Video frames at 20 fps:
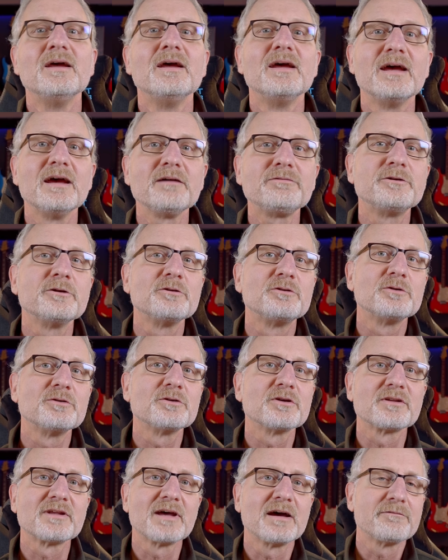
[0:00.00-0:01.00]
If you do
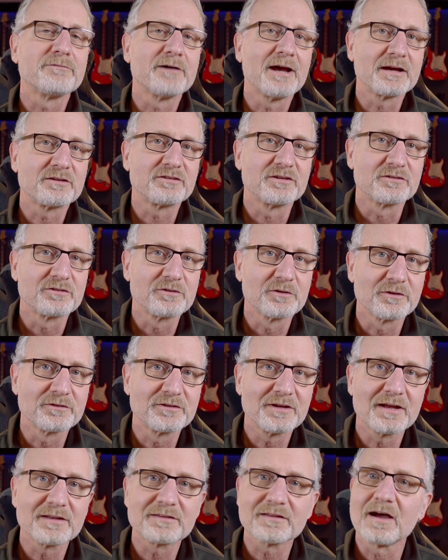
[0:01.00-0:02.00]
not have HACS installed
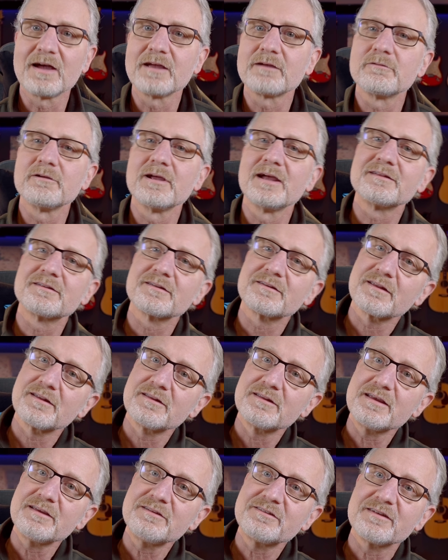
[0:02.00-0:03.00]
yet, I
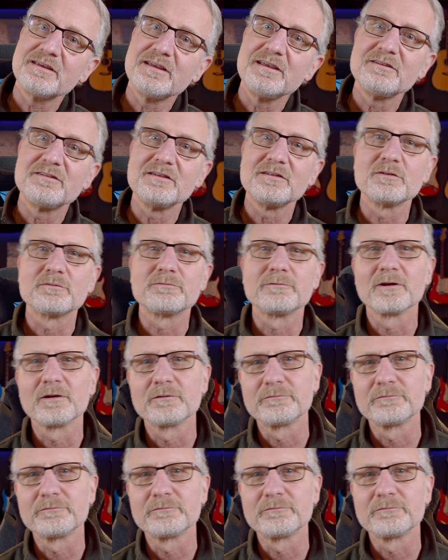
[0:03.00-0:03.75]
created this easy to follow